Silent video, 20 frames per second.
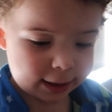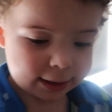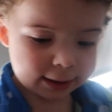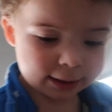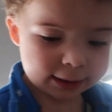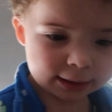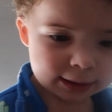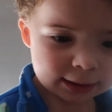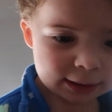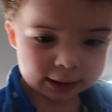No,
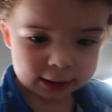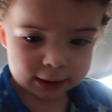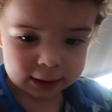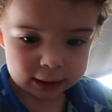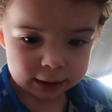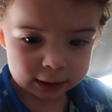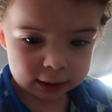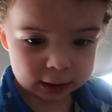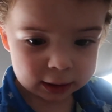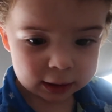we do it on the
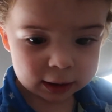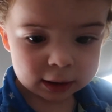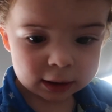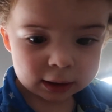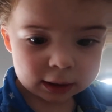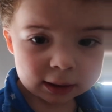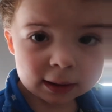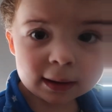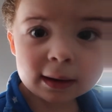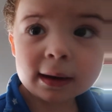mat.
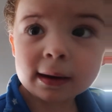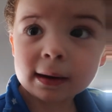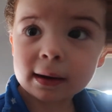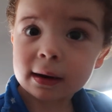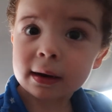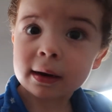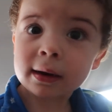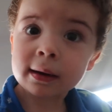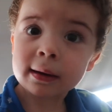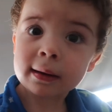
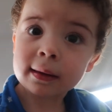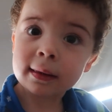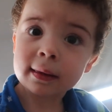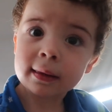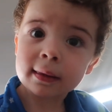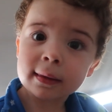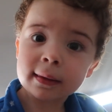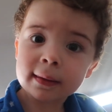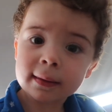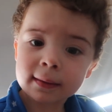
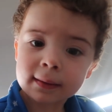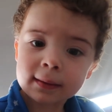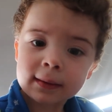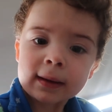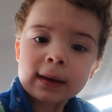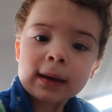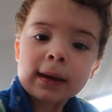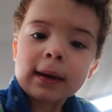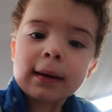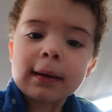
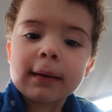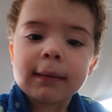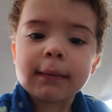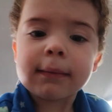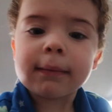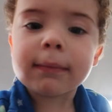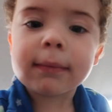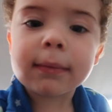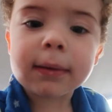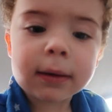Okay,
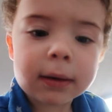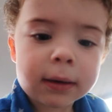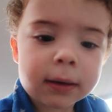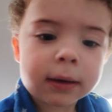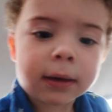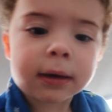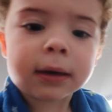we better